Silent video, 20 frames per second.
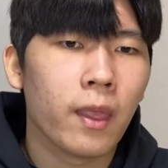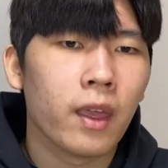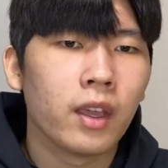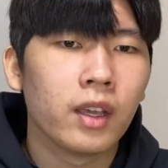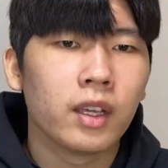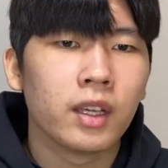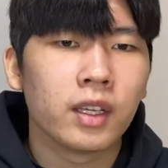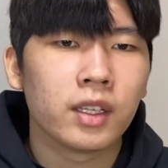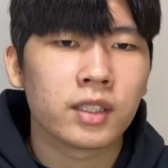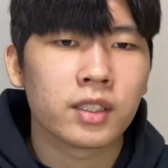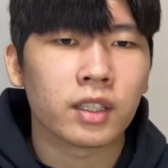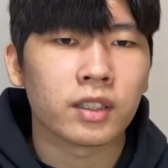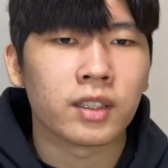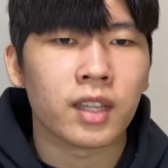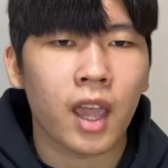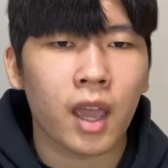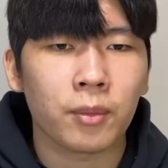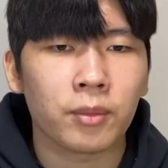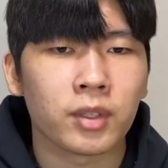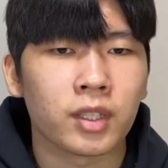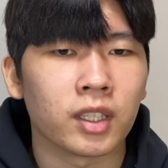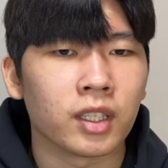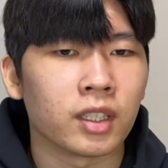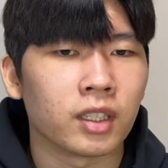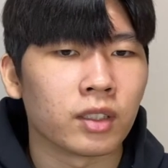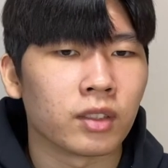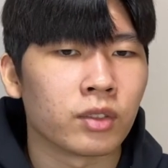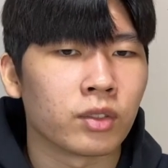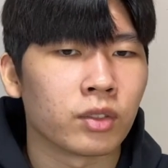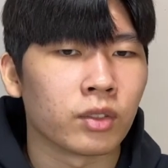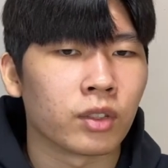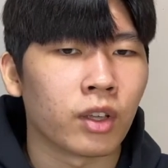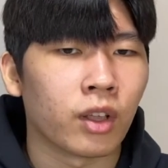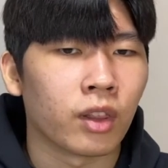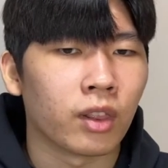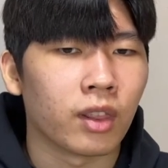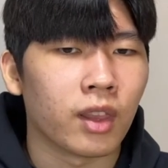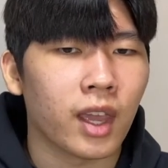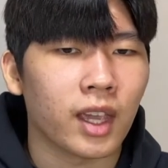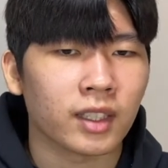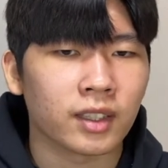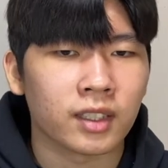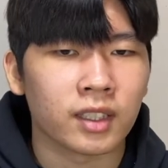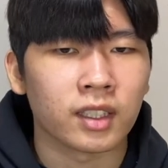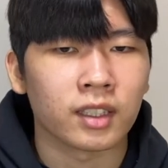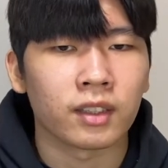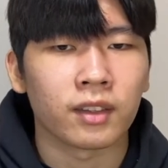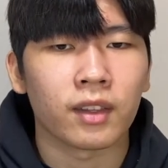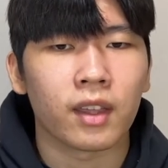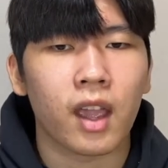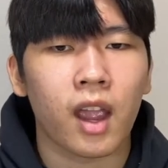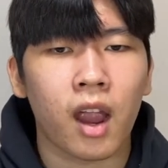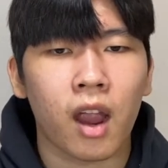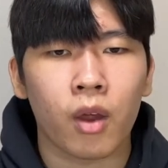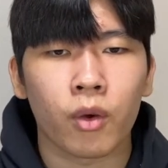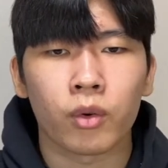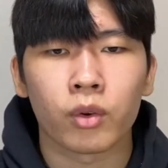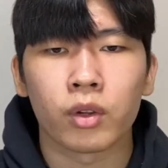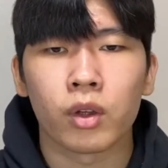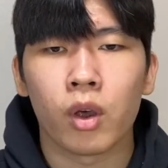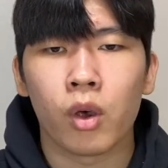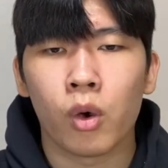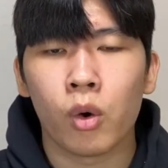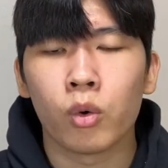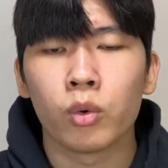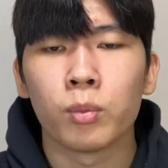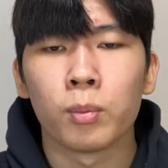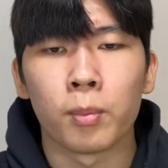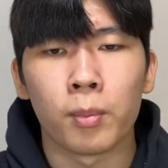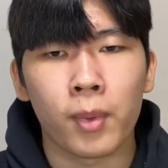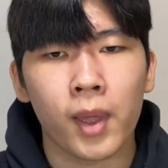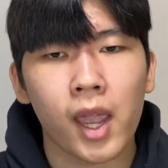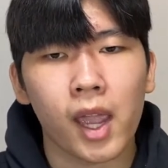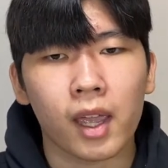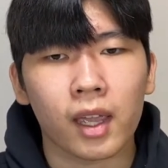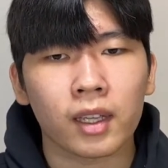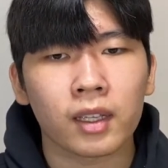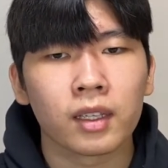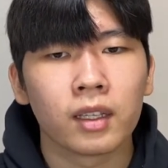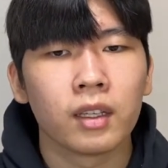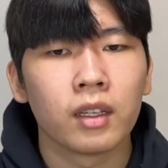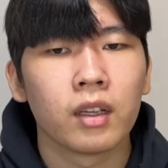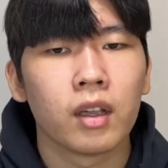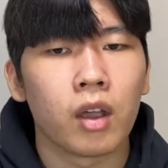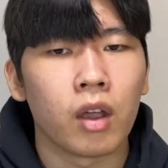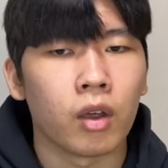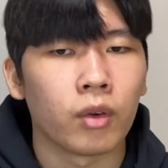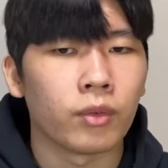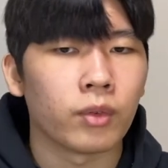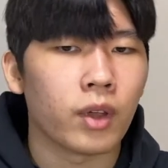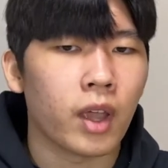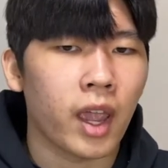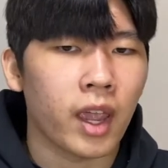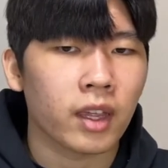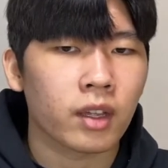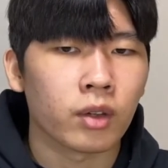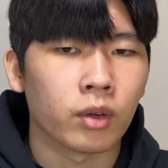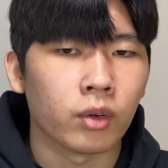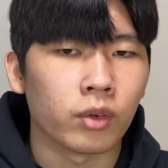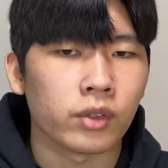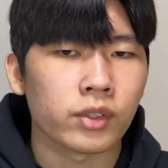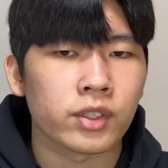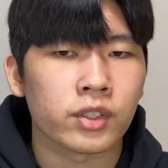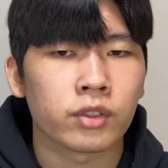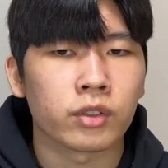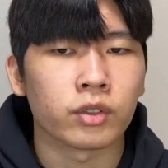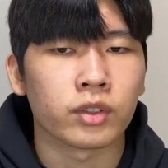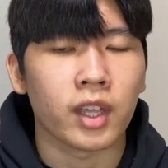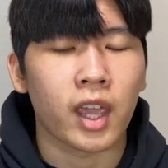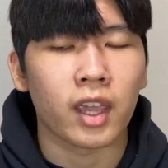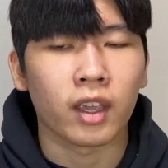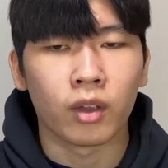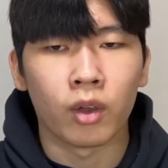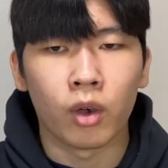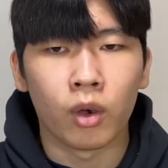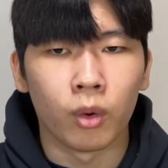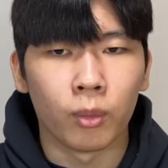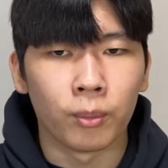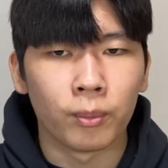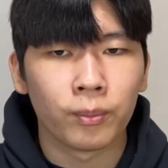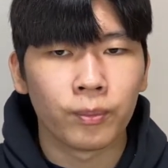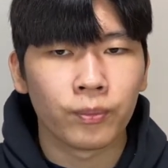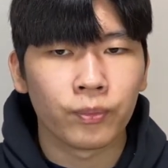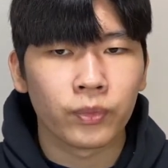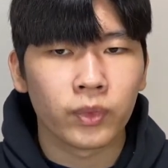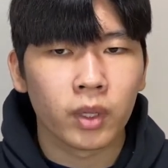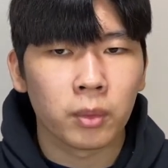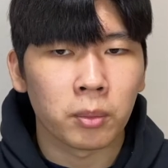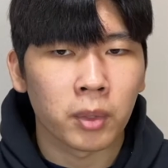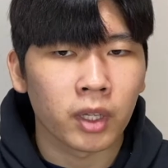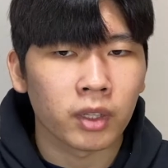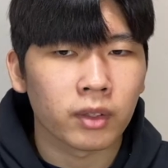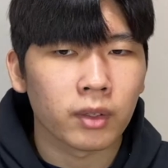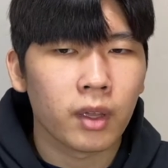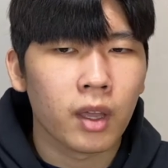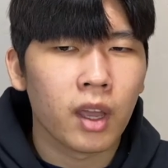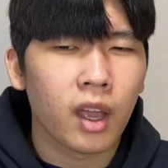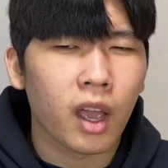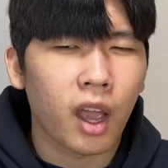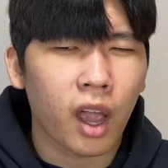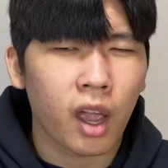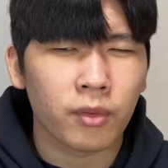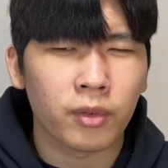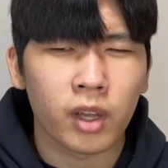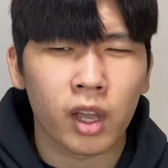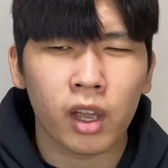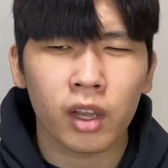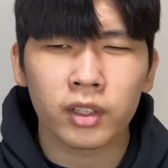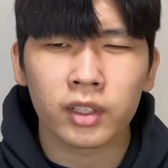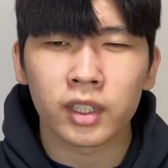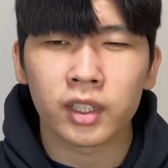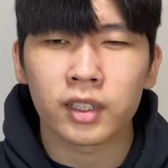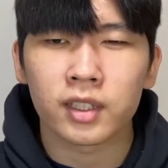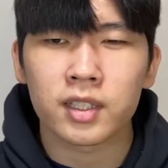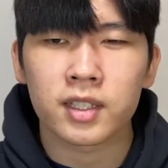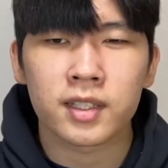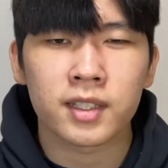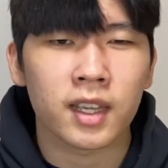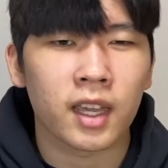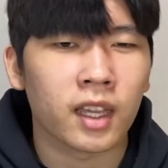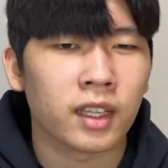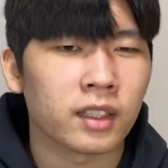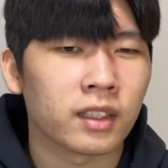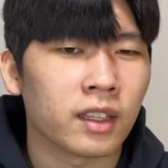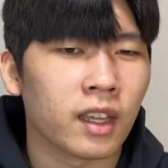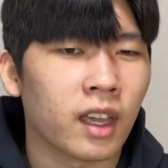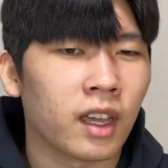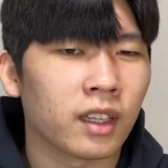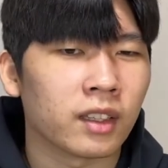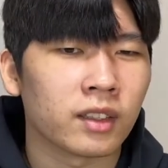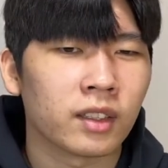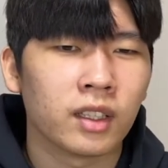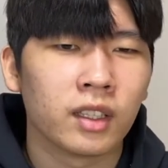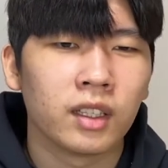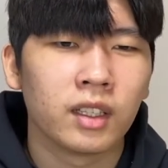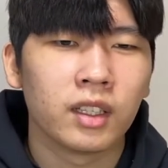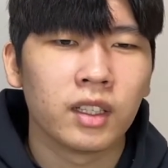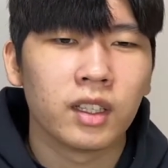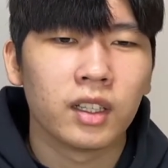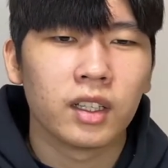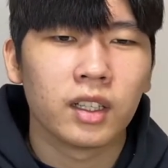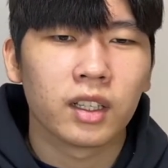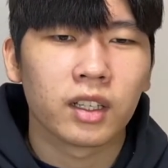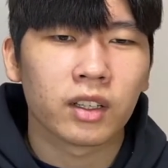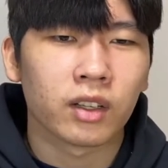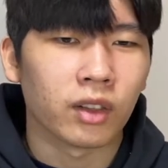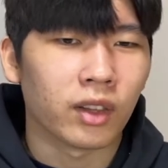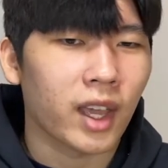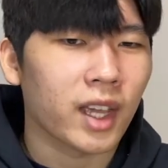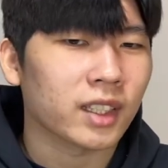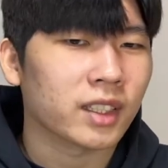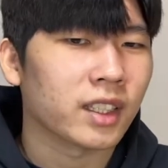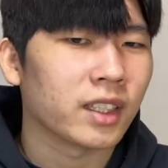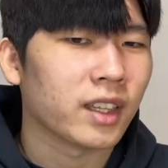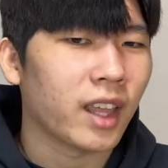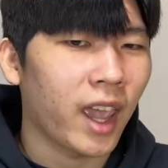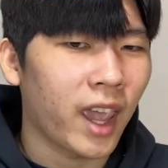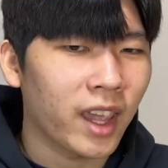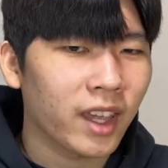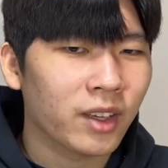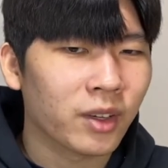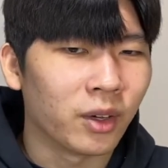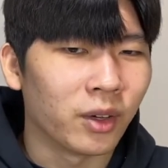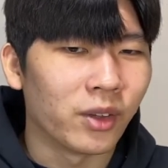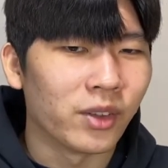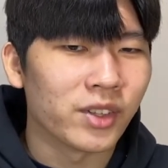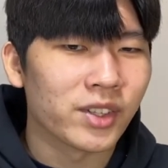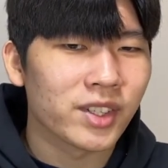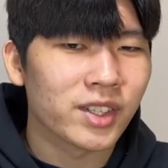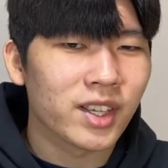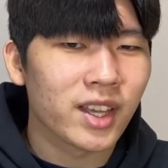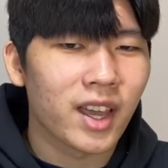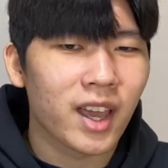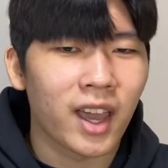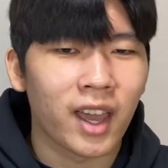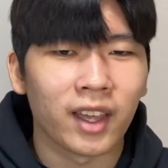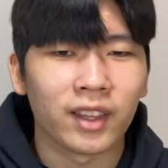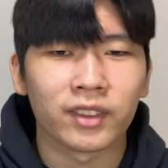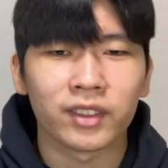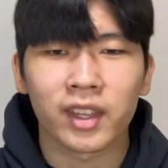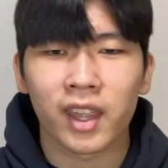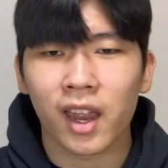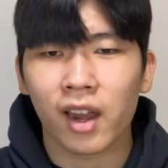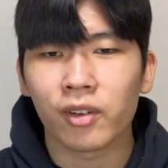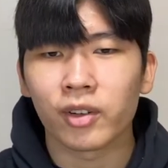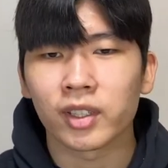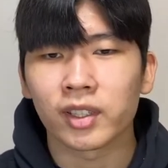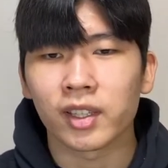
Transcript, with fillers: It's tempting to collecting our own bag of acorns to take home, but I've heard it said that collecting acorns and carrying them